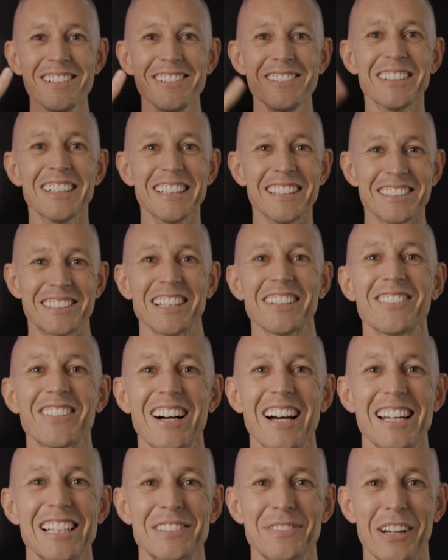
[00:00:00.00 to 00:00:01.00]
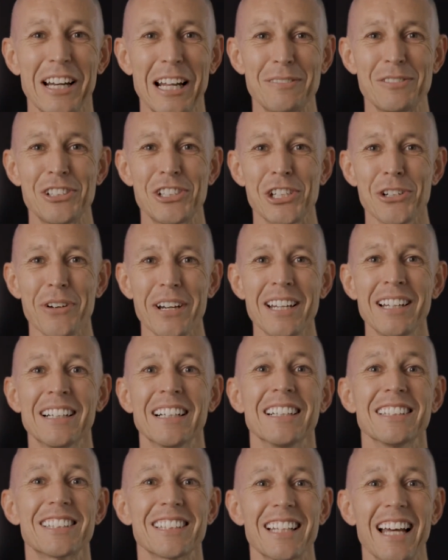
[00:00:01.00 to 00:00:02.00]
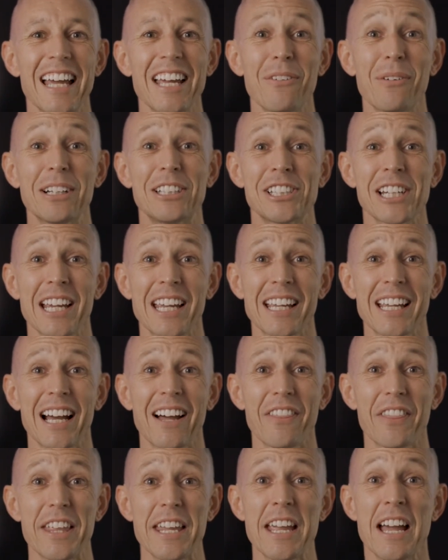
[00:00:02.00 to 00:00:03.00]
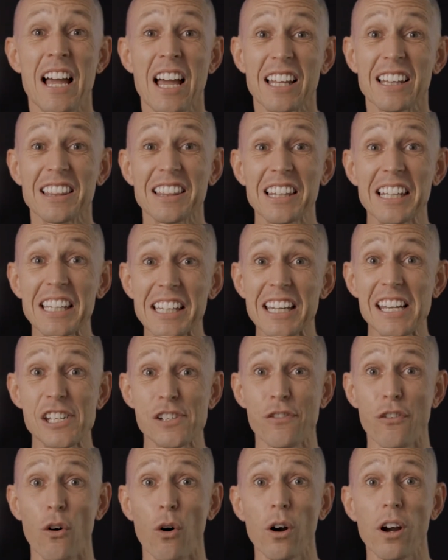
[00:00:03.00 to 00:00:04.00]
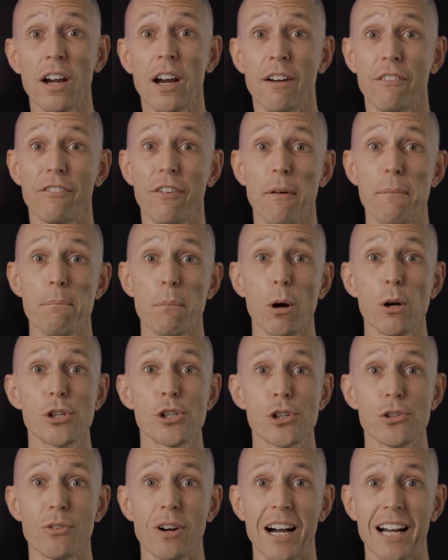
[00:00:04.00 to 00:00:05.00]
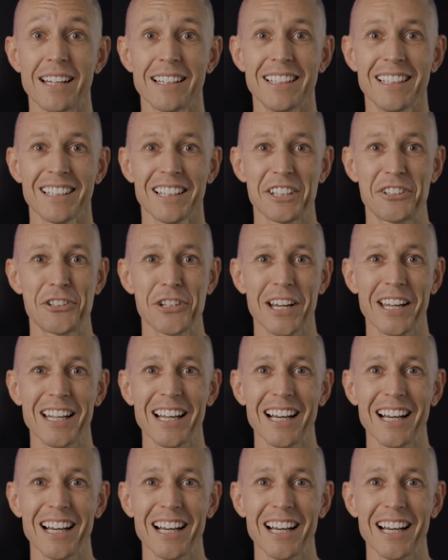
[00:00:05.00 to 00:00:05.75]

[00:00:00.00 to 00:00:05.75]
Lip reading: What's up, riders? My name's Chewy. Today we're checking out the linkage fork from Motion Ride. Let's check it